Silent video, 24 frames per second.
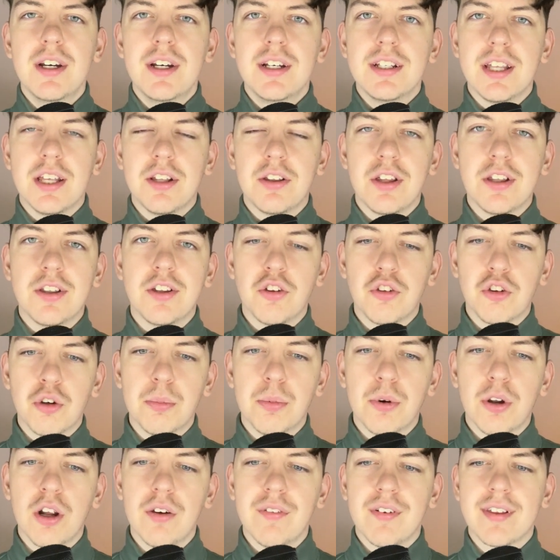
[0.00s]
they did the
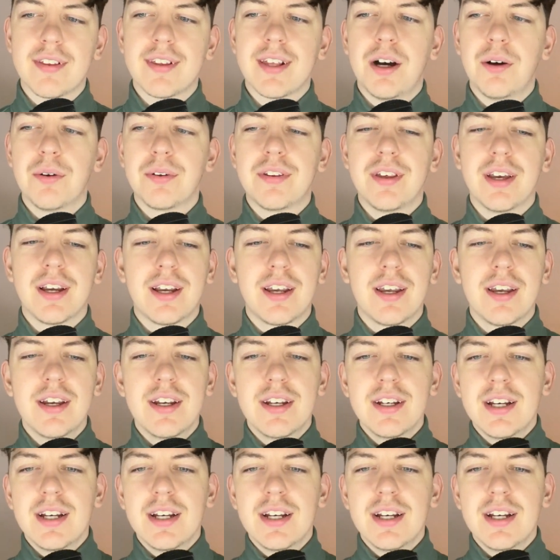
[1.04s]
double over Celtic,